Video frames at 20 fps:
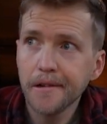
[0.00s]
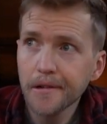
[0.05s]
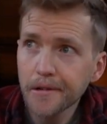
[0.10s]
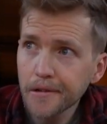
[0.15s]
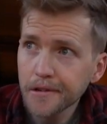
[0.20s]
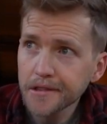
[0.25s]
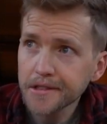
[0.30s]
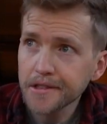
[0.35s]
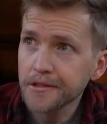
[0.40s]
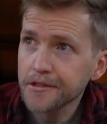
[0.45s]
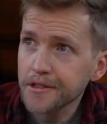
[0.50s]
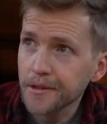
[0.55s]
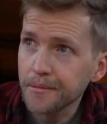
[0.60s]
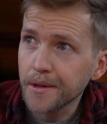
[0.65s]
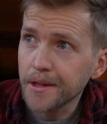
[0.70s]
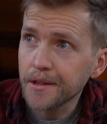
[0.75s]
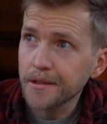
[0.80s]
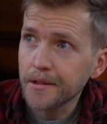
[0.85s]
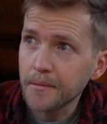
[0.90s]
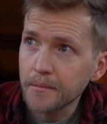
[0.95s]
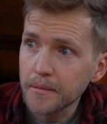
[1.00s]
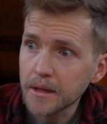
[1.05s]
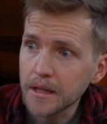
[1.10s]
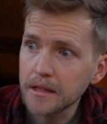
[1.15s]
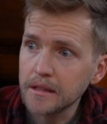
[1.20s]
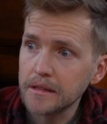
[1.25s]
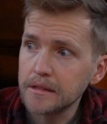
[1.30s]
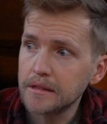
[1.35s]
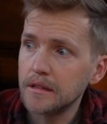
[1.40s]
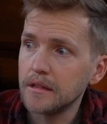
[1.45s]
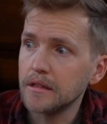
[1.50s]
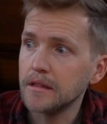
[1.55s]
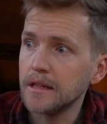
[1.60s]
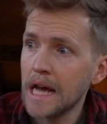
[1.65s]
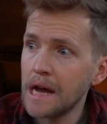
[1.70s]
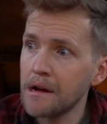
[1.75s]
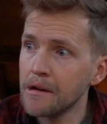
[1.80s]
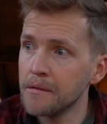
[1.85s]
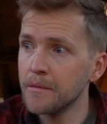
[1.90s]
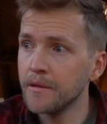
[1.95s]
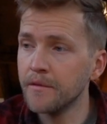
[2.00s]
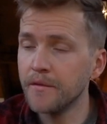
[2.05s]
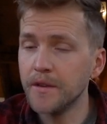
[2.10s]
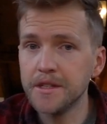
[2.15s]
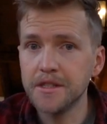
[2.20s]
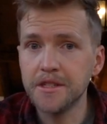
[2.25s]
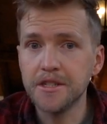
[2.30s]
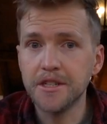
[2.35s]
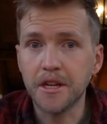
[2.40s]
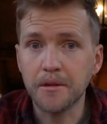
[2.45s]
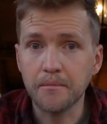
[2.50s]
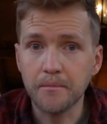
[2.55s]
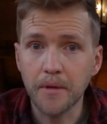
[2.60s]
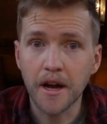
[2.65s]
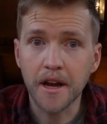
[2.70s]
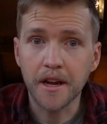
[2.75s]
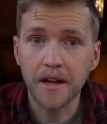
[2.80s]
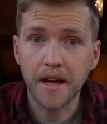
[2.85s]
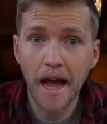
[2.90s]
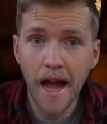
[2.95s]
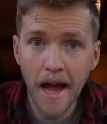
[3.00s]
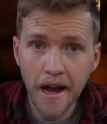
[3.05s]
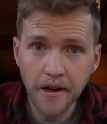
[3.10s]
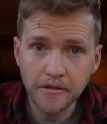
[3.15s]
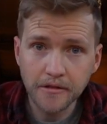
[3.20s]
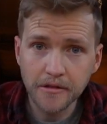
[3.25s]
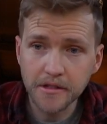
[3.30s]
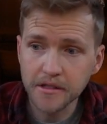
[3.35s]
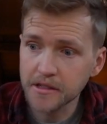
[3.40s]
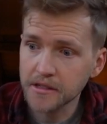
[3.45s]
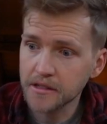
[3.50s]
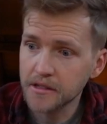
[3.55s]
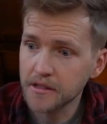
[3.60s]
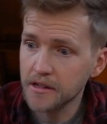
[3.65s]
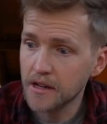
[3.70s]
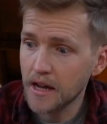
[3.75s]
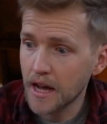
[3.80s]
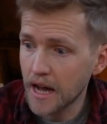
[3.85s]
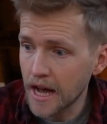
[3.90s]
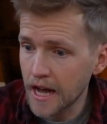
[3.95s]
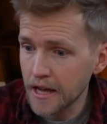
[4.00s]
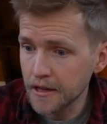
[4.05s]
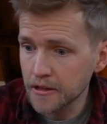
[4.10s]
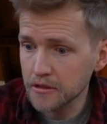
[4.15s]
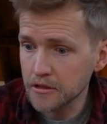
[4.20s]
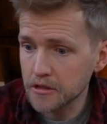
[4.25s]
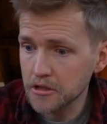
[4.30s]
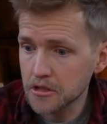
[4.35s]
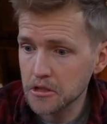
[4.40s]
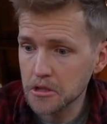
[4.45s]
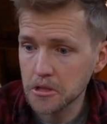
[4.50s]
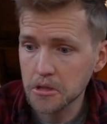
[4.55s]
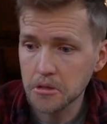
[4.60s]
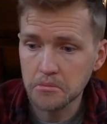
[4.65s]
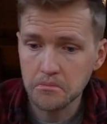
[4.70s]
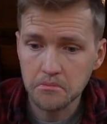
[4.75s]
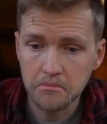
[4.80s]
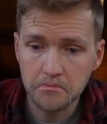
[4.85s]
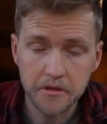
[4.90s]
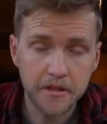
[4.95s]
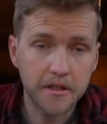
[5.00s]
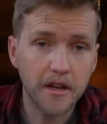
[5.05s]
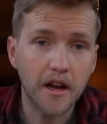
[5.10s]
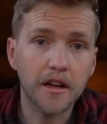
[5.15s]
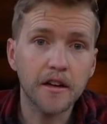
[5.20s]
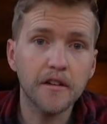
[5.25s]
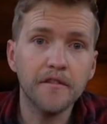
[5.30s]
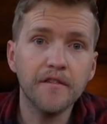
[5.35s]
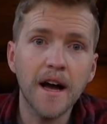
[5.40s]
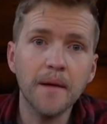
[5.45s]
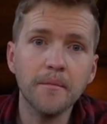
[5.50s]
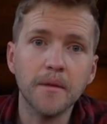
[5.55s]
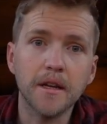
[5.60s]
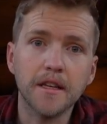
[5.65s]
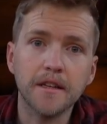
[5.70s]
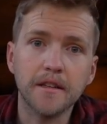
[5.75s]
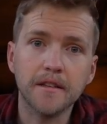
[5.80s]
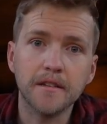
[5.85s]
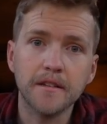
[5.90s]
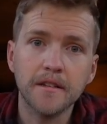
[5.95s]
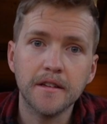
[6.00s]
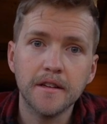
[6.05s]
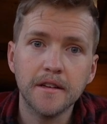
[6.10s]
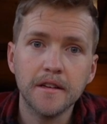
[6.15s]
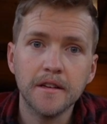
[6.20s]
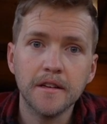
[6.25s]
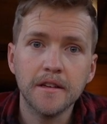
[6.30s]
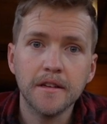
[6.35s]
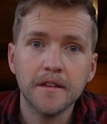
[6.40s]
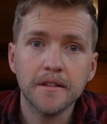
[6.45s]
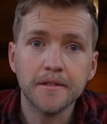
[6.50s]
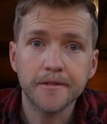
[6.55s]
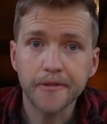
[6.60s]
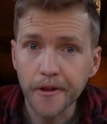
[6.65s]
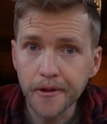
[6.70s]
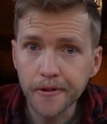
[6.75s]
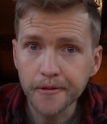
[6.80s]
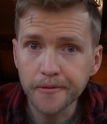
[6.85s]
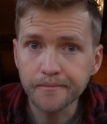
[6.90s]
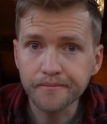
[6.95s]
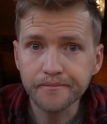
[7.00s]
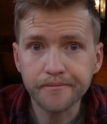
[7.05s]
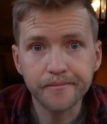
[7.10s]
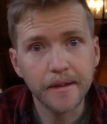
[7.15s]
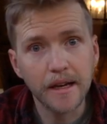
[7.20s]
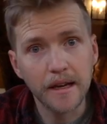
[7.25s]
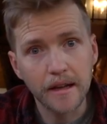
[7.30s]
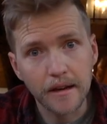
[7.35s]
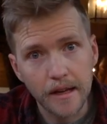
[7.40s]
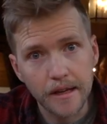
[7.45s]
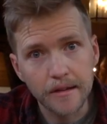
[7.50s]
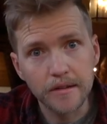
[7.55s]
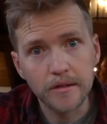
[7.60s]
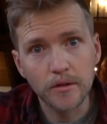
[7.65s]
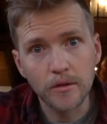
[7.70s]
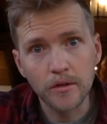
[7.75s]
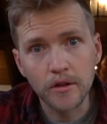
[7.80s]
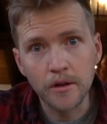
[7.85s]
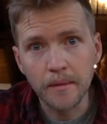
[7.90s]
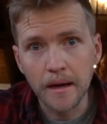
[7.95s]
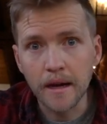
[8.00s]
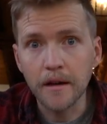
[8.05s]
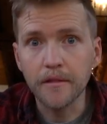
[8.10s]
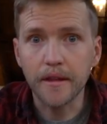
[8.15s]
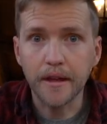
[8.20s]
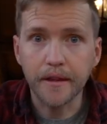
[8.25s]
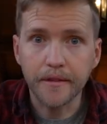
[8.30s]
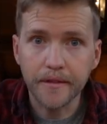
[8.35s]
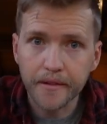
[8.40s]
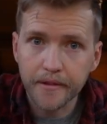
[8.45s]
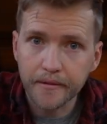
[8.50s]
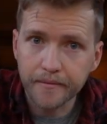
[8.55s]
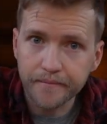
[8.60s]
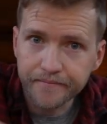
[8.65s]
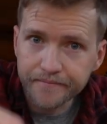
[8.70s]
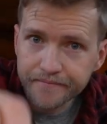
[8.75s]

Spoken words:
Also something that means that now I'm envisaging buying a house and starting a family. So let's talk about this.